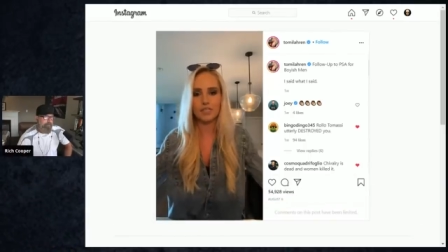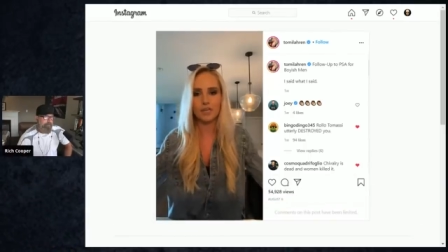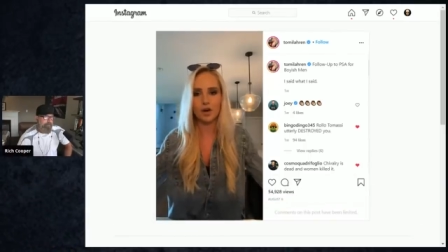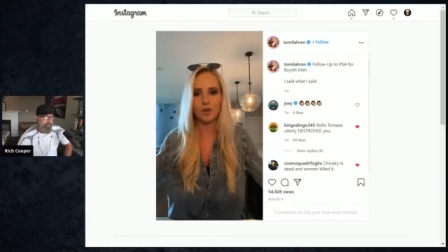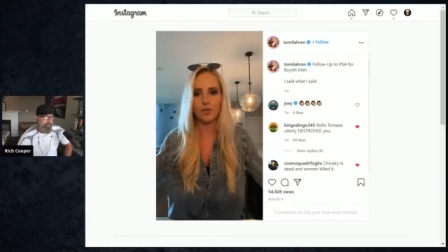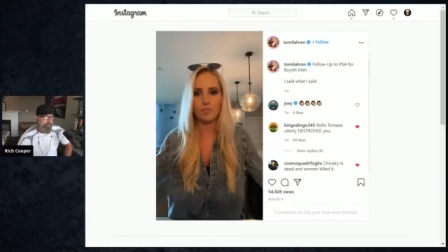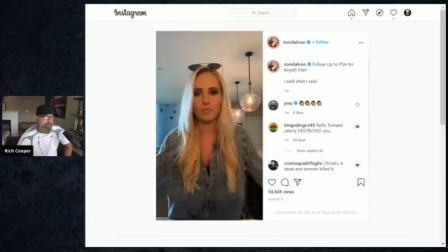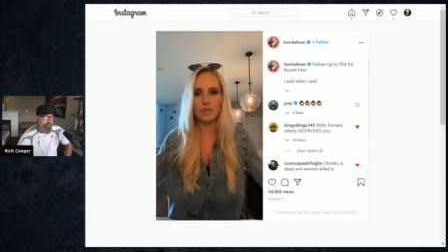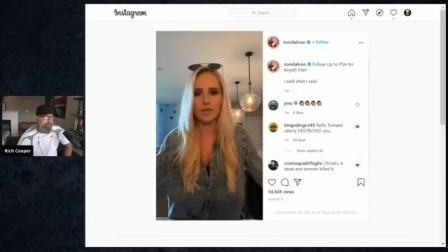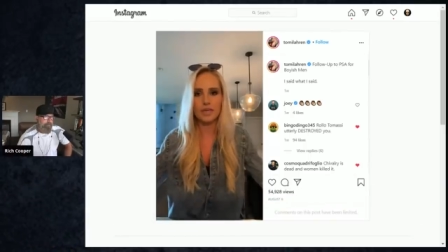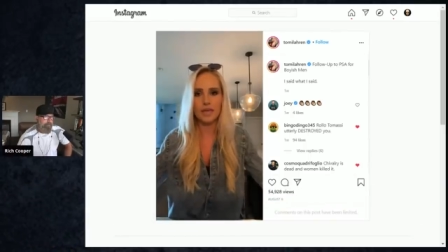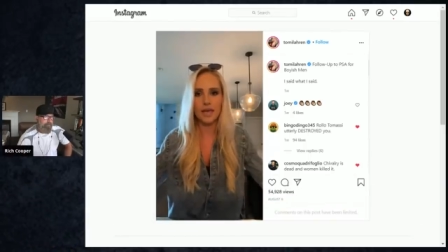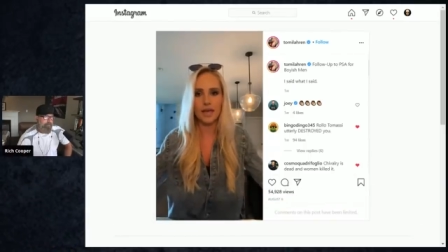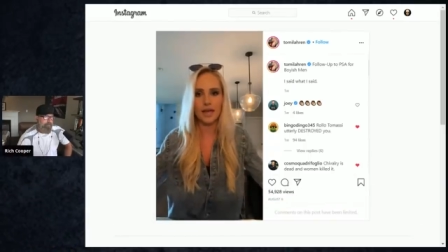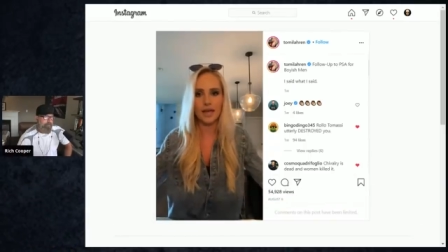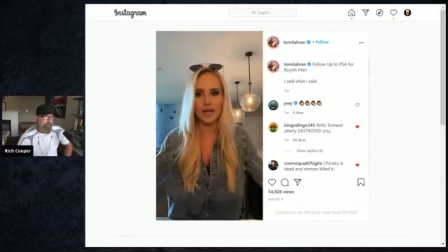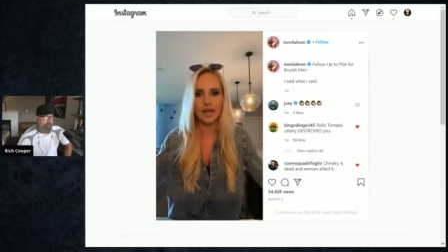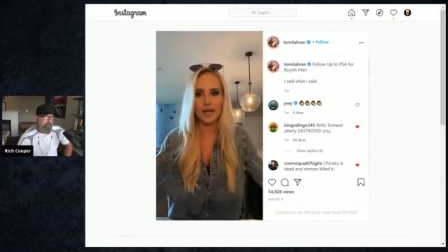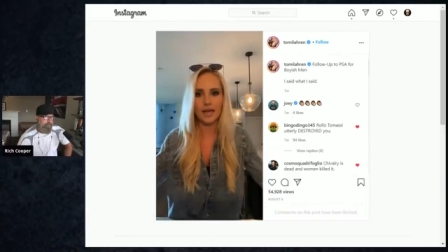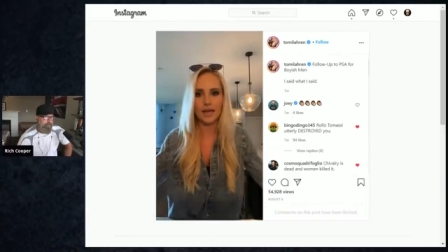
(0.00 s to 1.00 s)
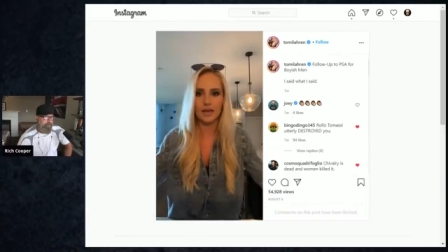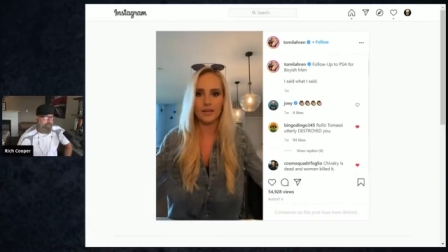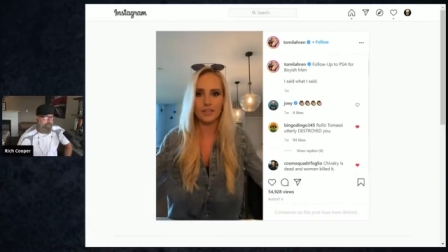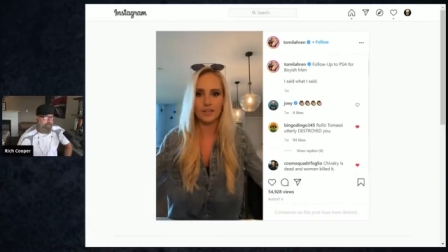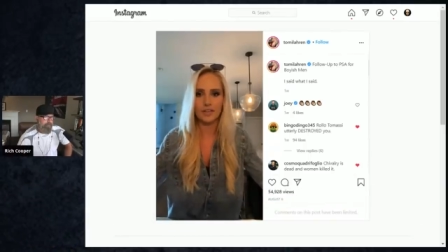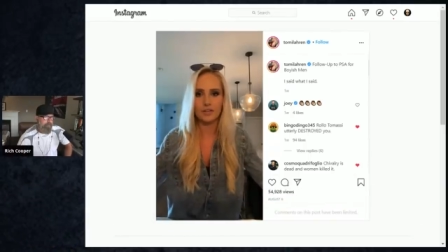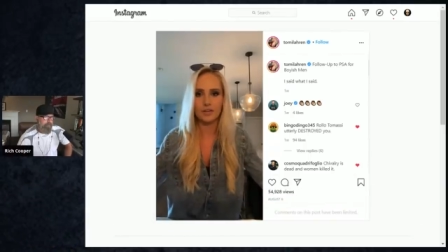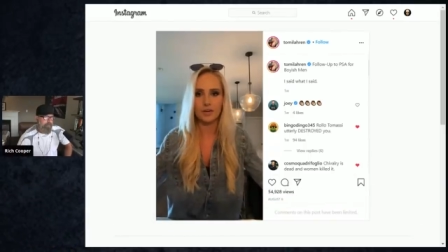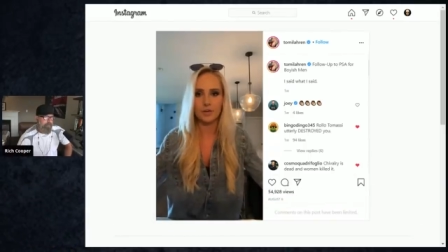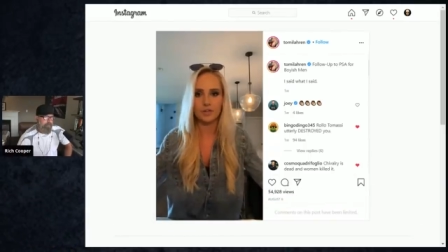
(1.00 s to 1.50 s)
don't be a, I
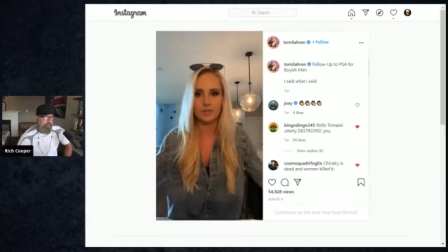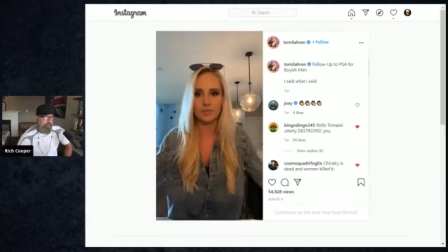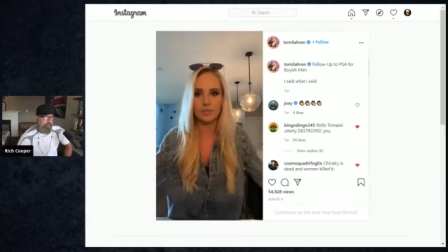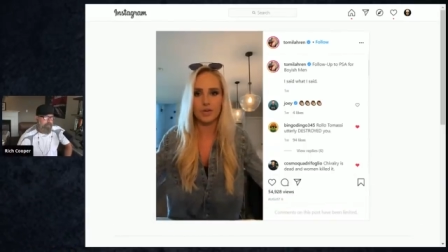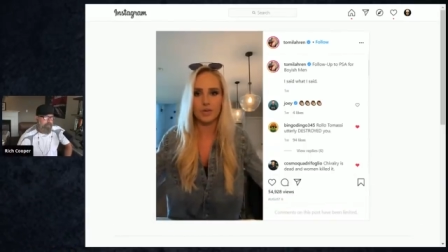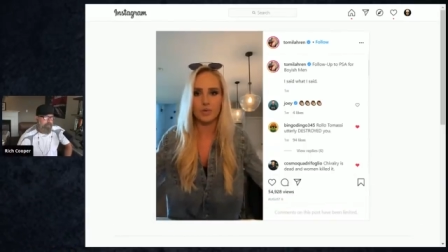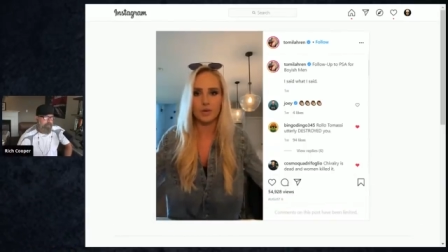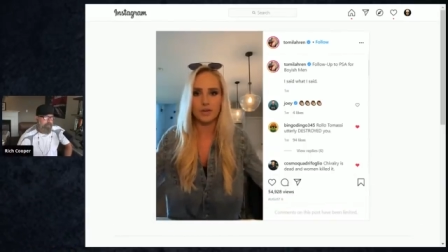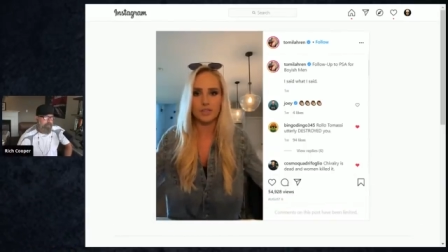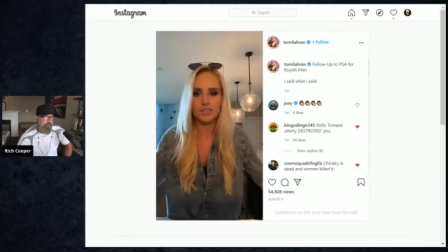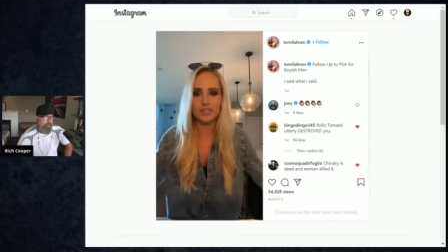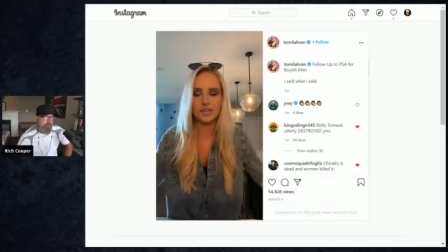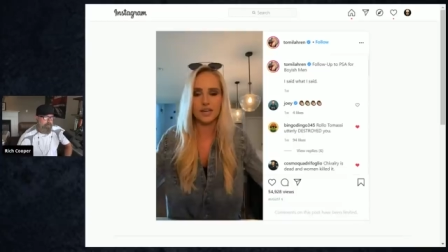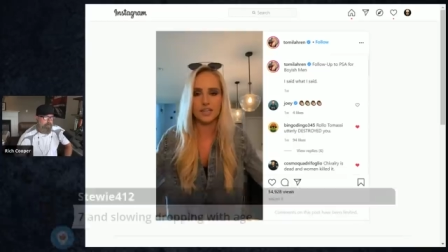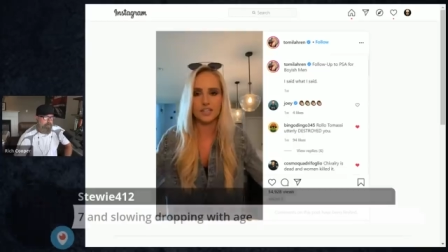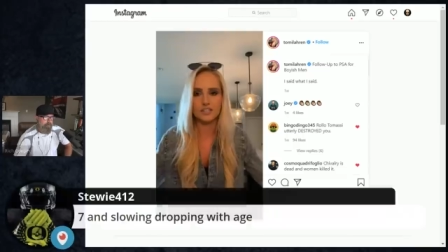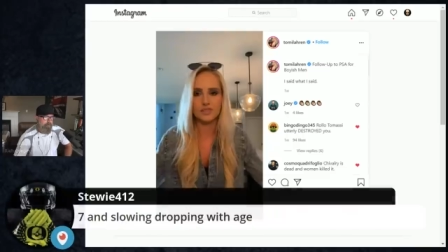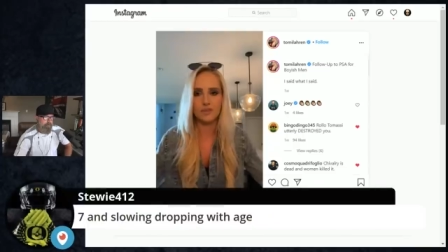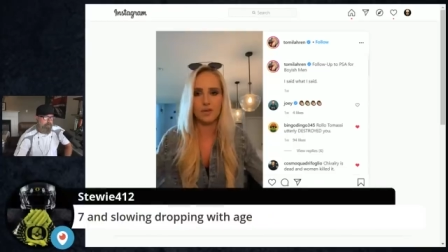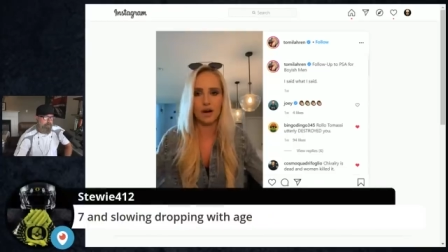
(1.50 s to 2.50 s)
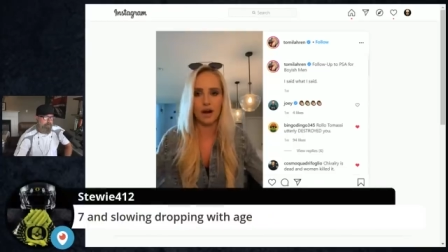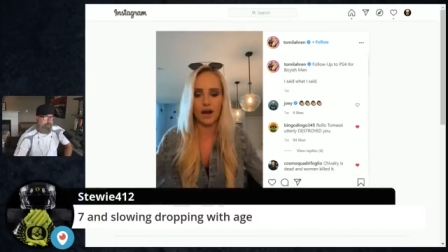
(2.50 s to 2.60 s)
think you know what the P word stands for.